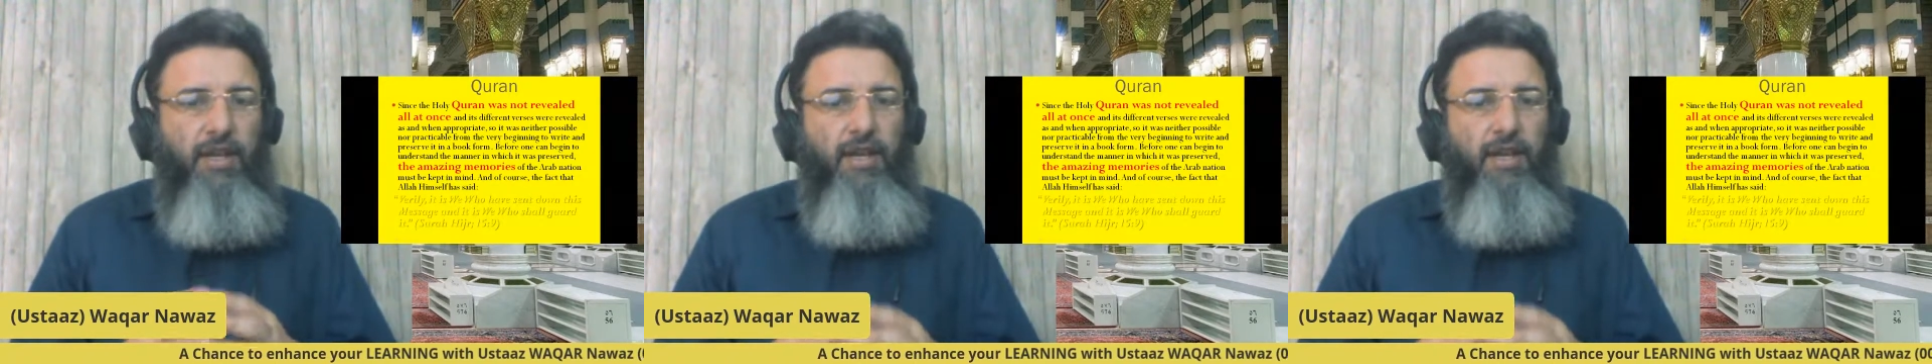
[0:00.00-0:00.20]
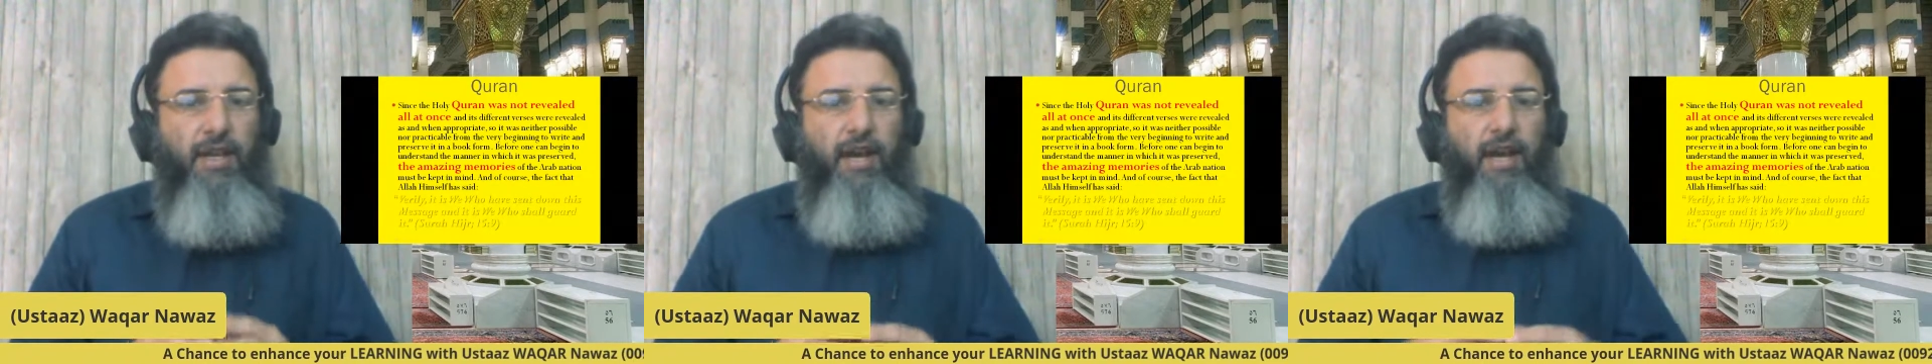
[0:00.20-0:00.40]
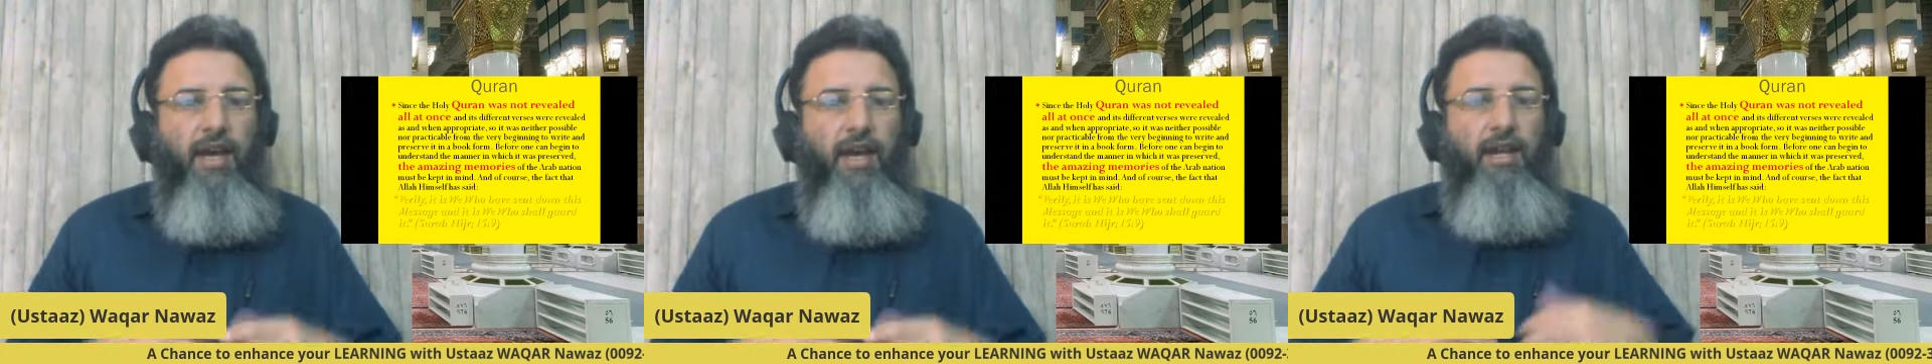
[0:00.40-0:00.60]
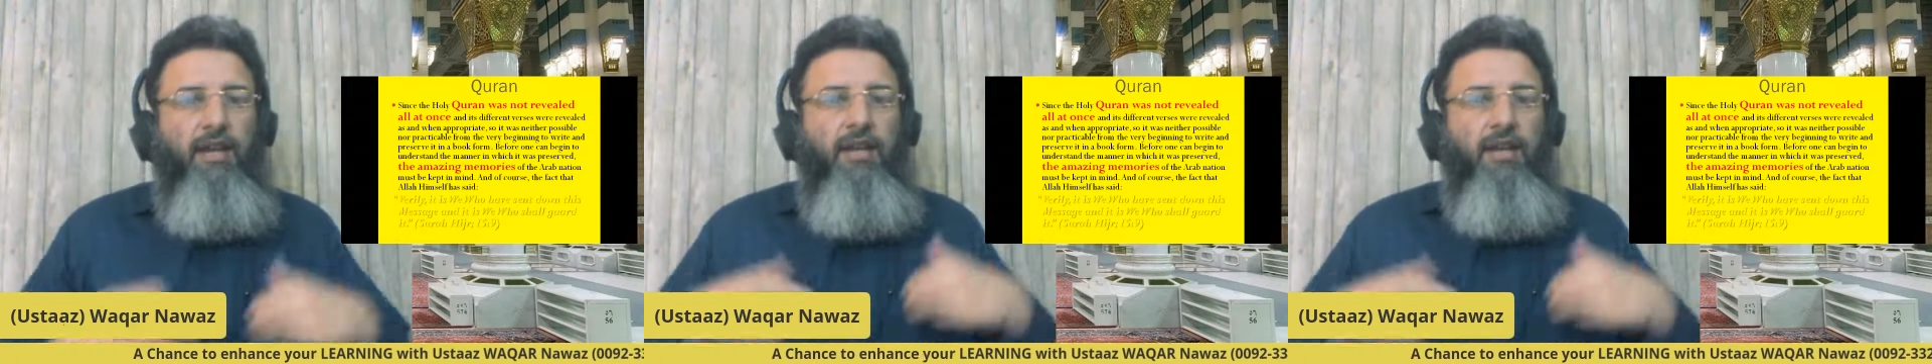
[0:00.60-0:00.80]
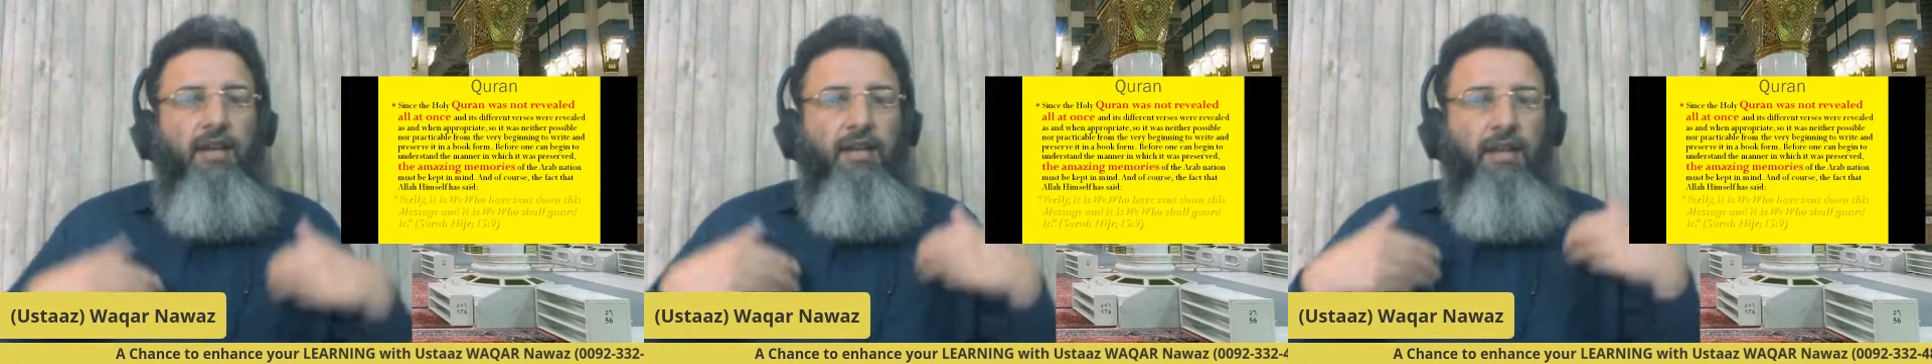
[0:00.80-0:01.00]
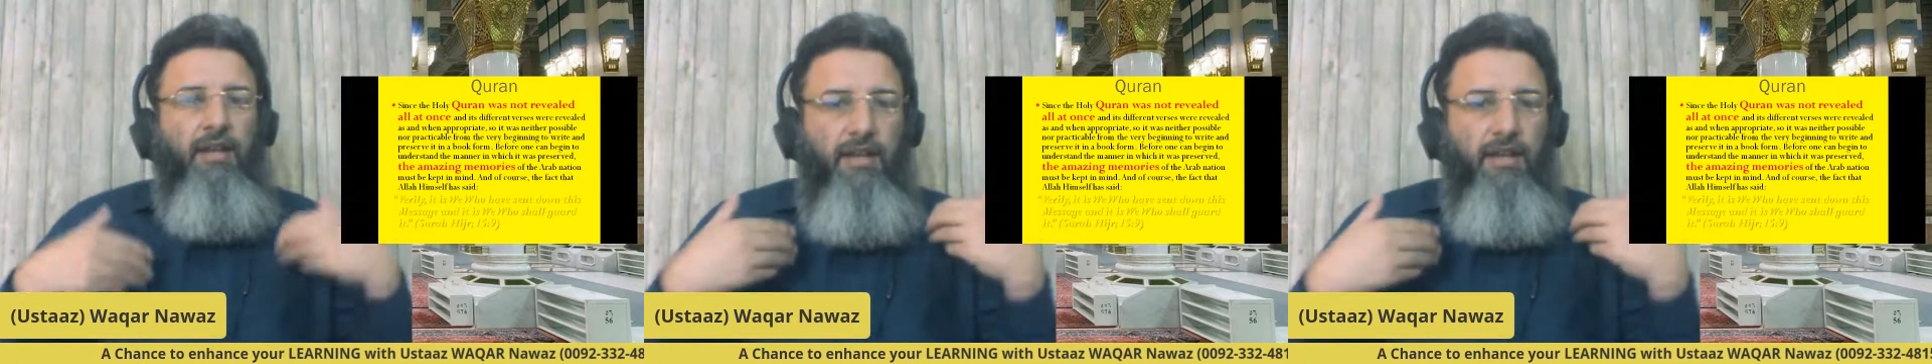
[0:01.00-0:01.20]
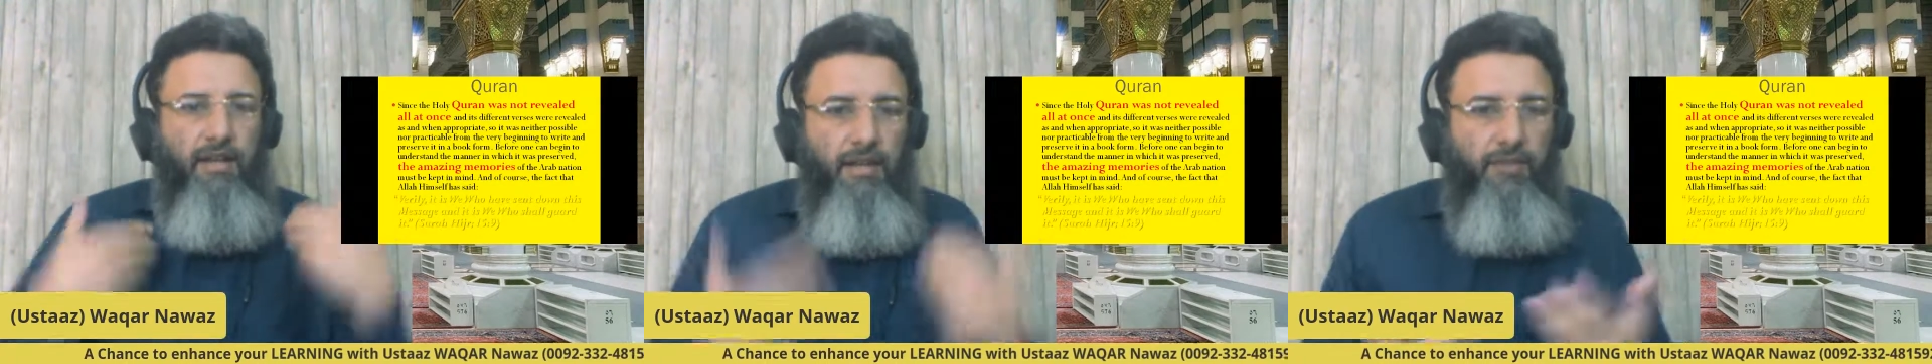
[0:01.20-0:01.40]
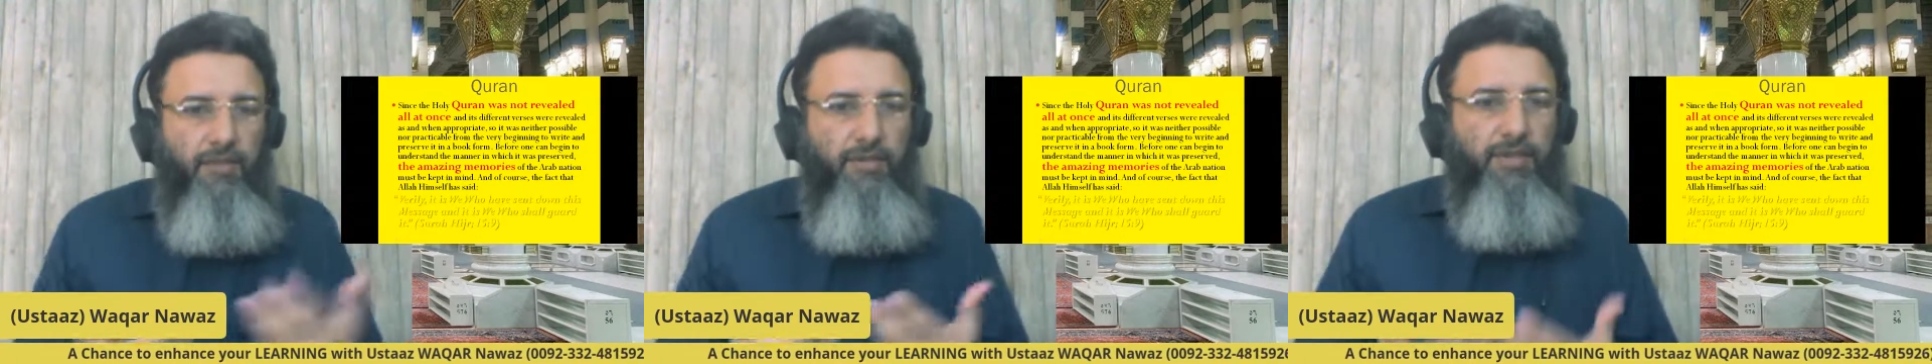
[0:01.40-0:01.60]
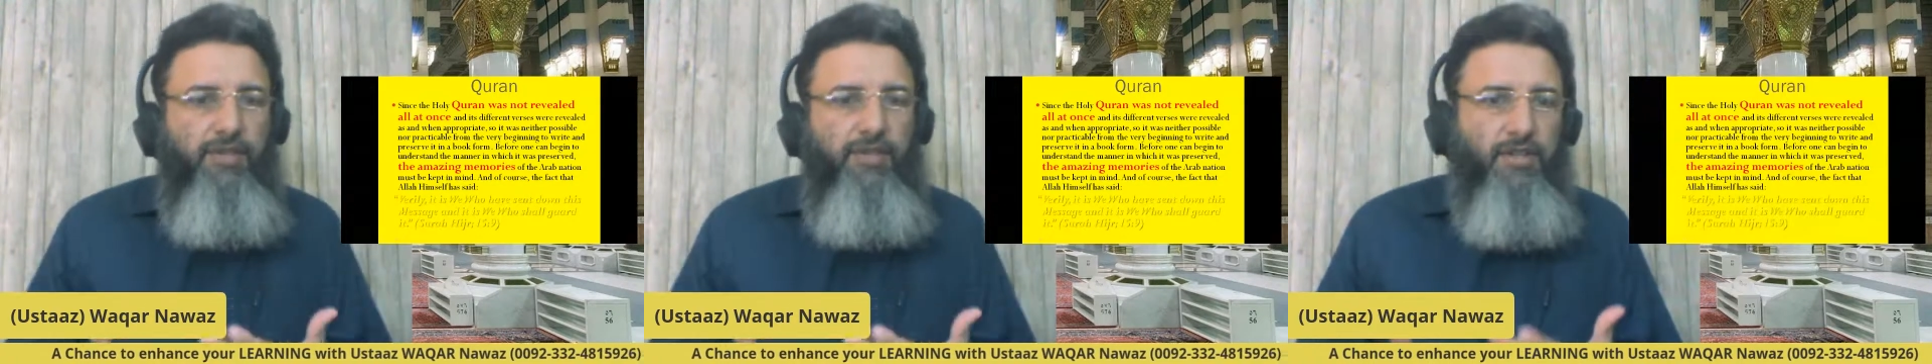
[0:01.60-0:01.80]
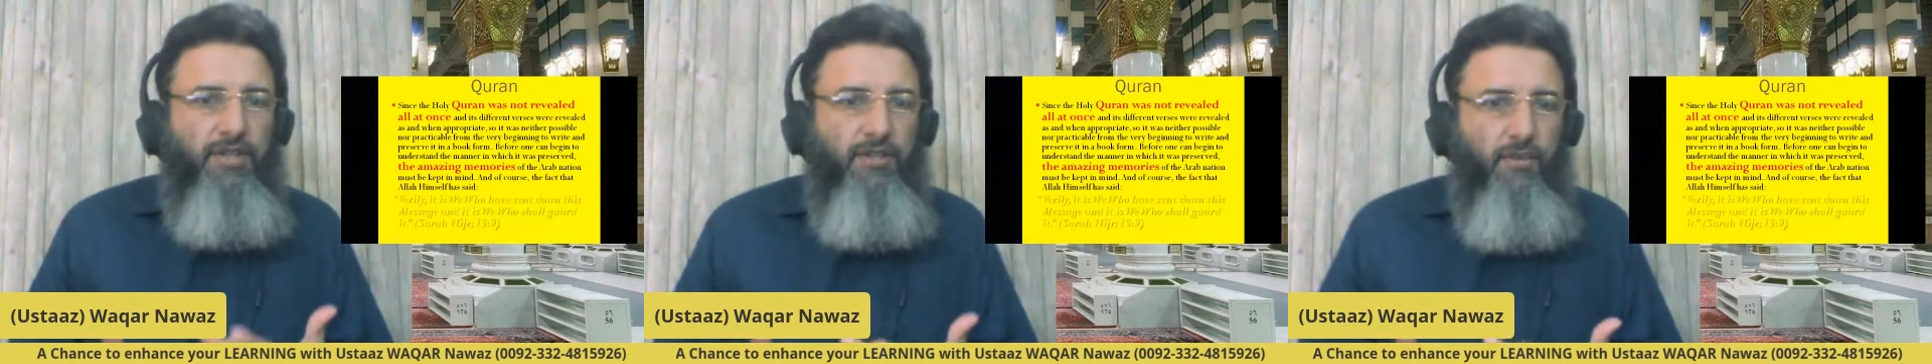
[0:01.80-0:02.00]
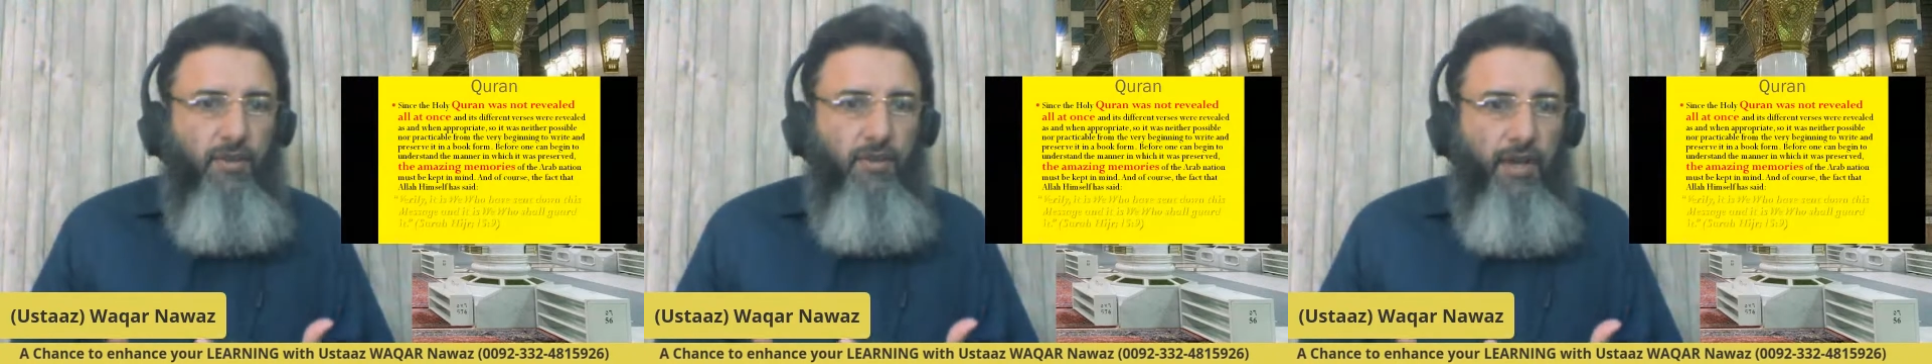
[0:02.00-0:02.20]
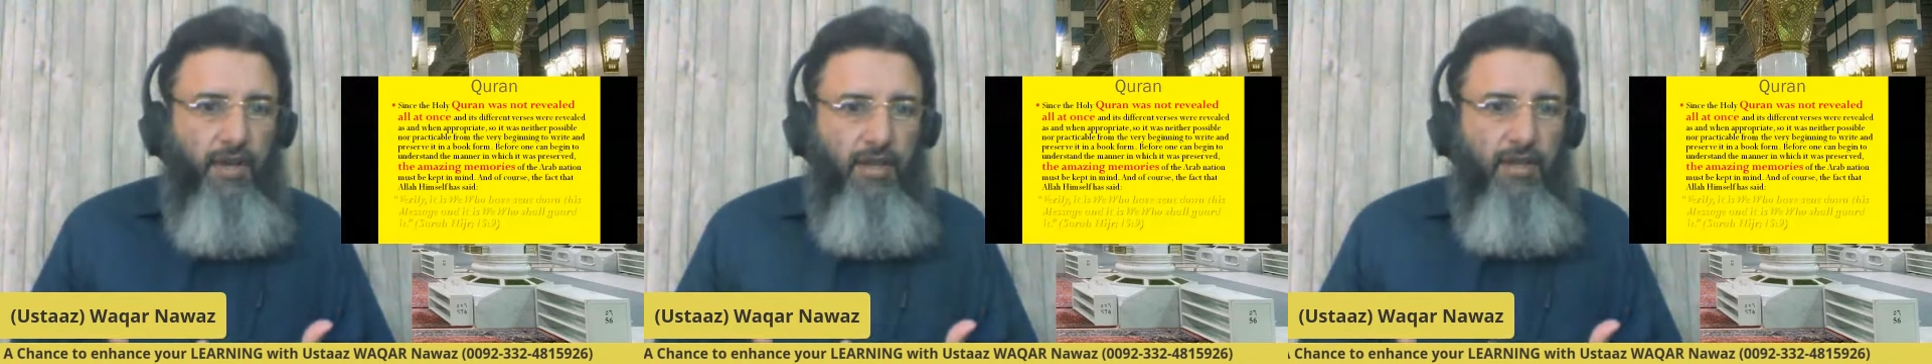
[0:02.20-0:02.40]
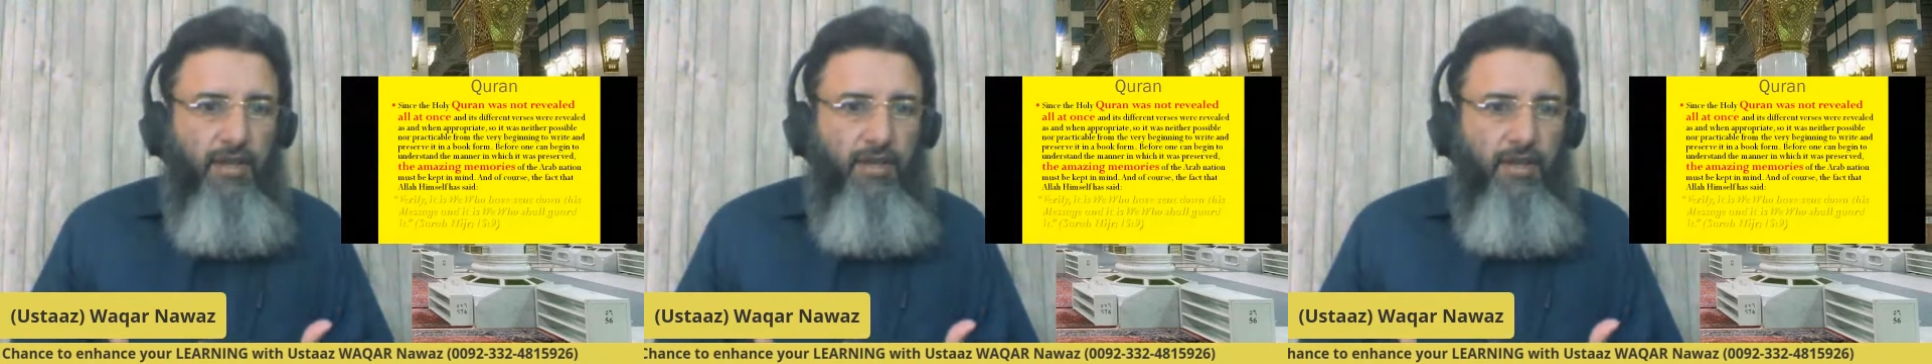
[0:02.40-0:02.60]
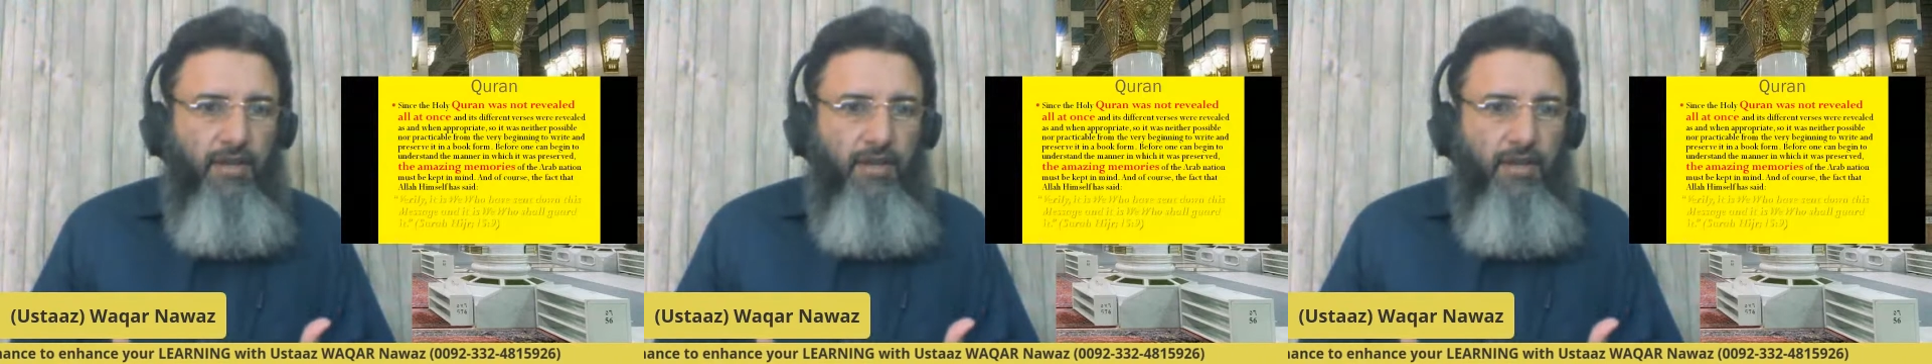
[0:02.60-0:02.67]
and live in such a way